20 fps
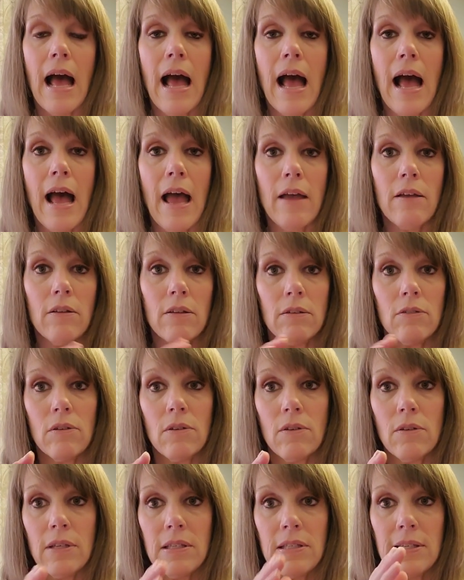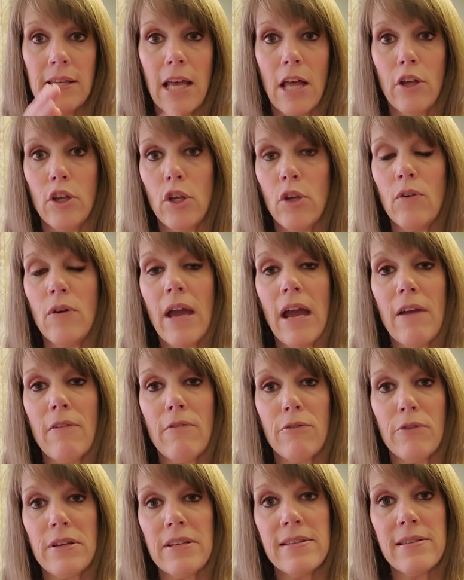I tell you
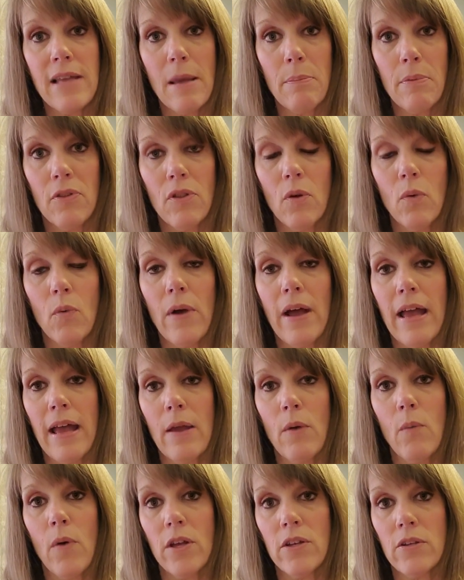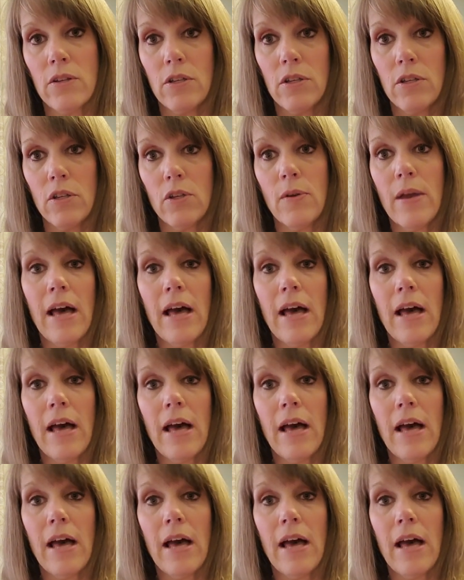every step of the way what to do,